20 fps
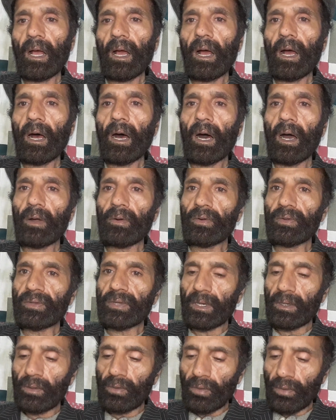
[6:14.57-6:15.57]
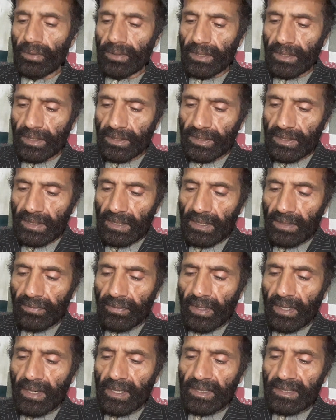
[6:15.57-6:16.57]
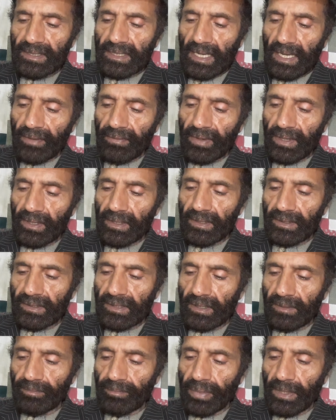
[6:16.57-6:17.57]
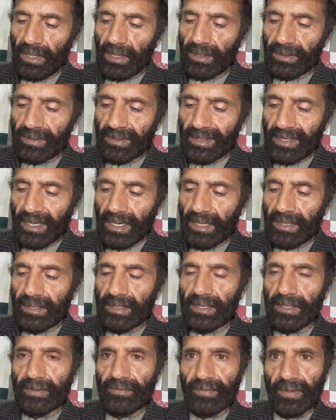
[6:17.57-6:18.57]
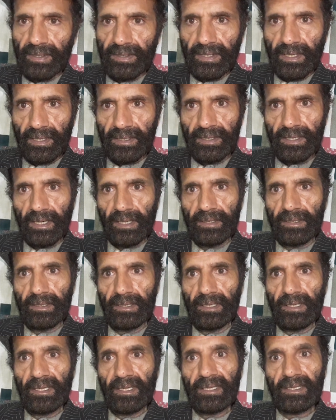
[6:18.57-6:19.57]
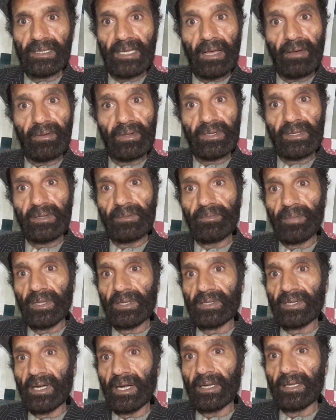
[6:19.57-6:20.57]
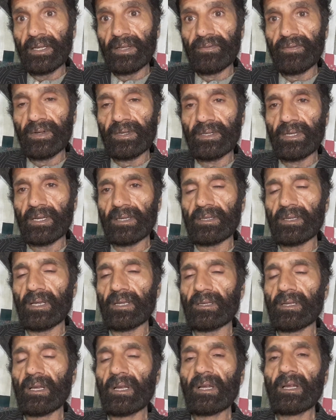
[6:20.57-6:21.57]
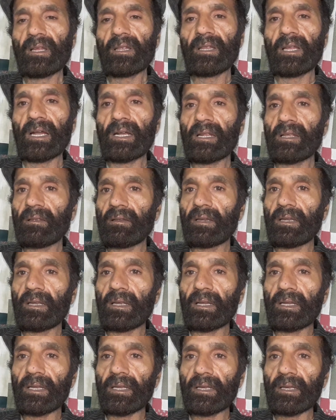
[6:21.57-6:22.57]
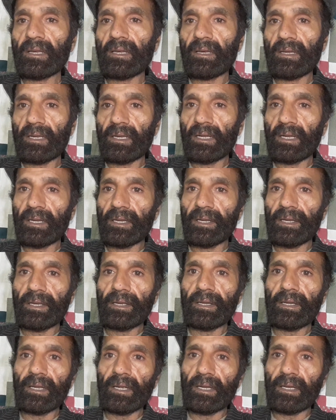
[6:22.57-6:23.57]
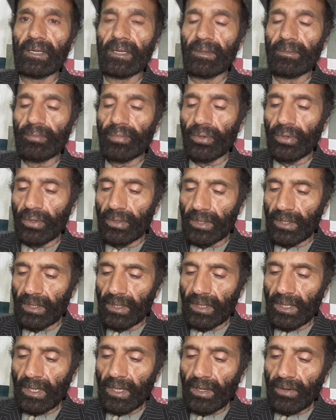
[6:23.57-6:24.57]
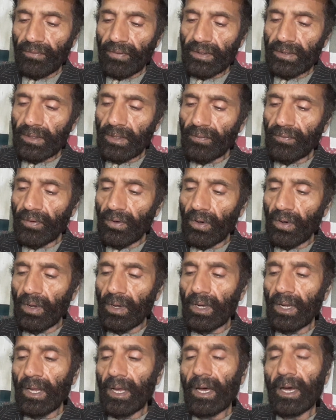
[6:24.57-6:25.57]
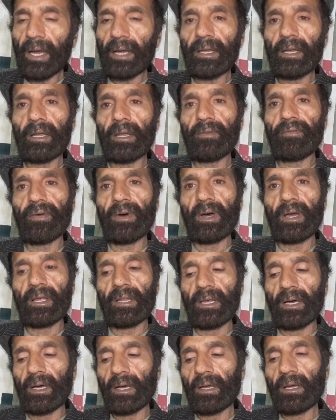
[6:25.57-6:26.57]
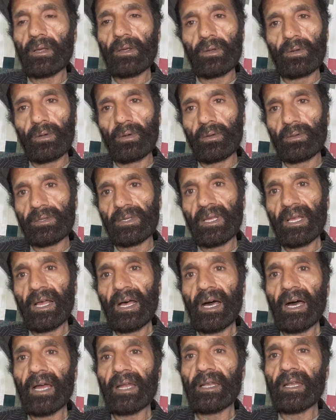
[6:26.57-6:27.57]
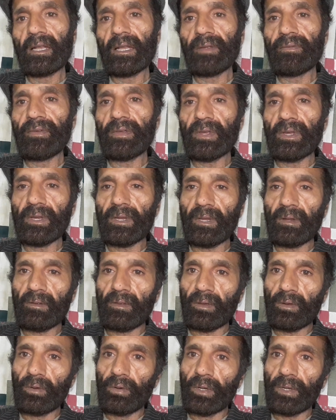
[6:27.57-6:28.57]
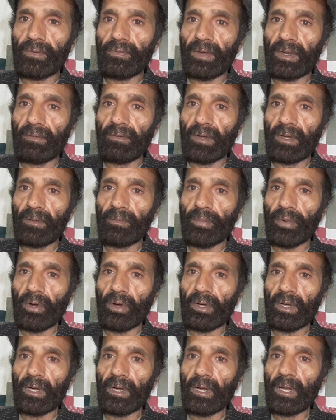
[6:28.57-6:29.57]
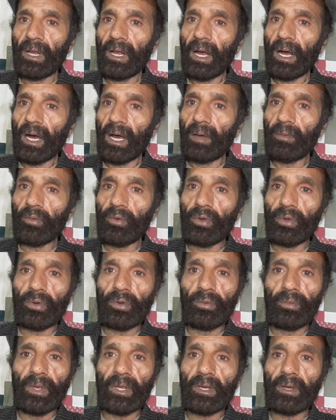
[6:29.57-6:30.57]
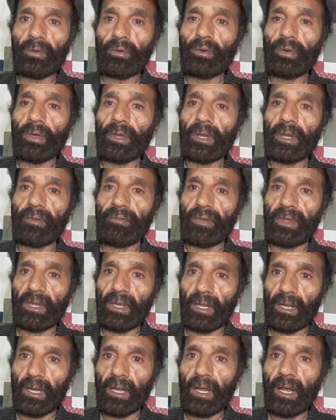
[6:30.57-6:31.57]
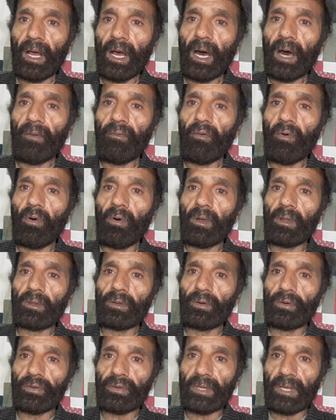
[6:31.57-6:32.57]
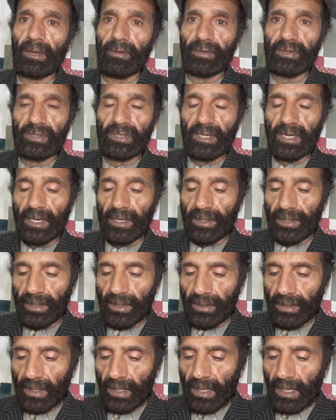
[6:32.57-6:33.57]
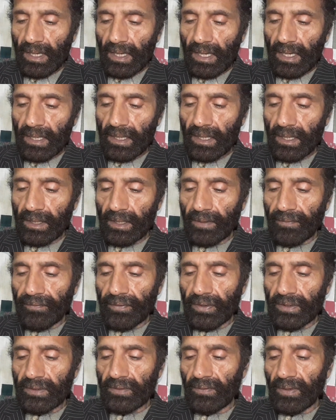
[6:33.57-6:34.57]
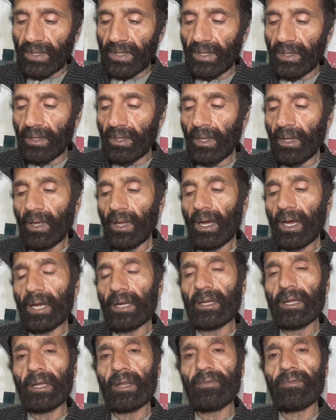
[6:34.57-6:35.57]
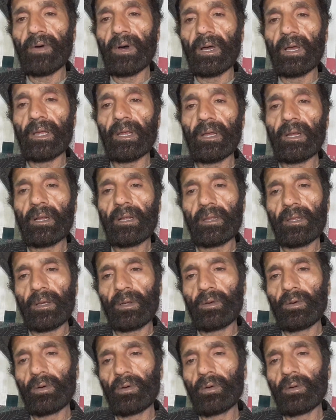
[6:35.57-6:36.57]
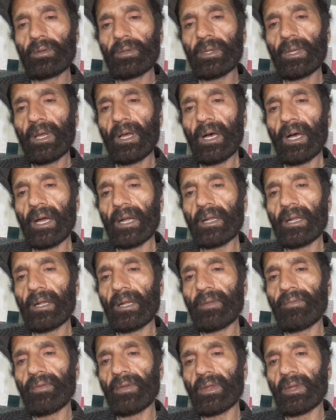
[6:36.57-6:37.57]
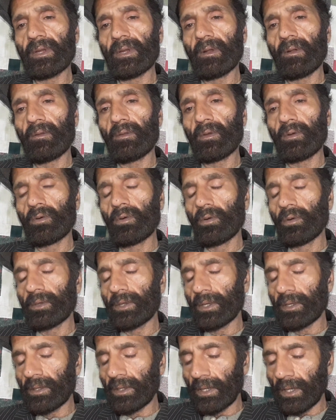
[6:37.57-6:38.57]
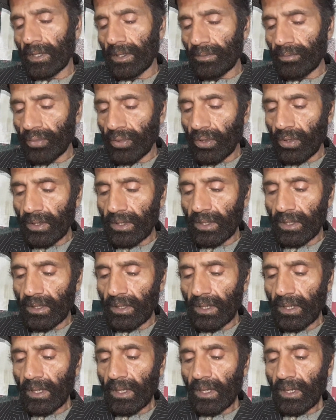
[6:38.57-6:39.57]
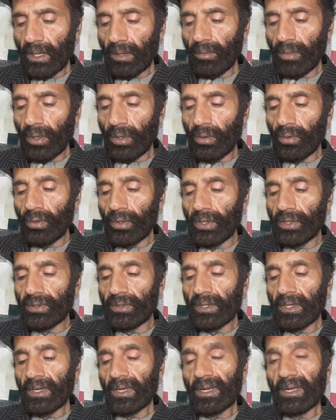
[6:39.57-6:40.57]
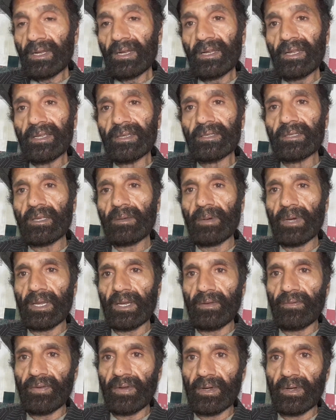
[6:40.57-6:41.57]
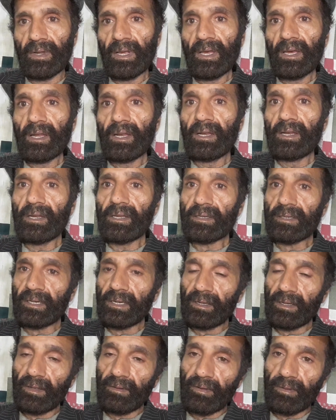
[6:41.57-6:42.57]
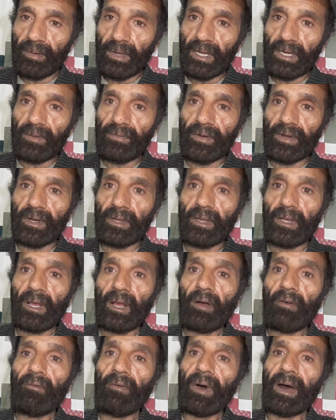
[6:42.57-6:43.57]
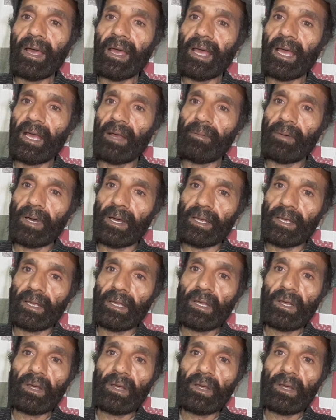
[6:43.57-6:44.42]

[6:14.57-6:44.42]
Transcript: How to set goals and achieve 7 simple strategies for success. 7 simple strategies for success. That is really important. First of all, identify the goals. Identification of the goal is very important. I am going to make a quick revision of all those 7 strategies. And the first one is identify the goals. Identification of the goals is really important. Number two is list the benefit. Listing of the benefits. Why am I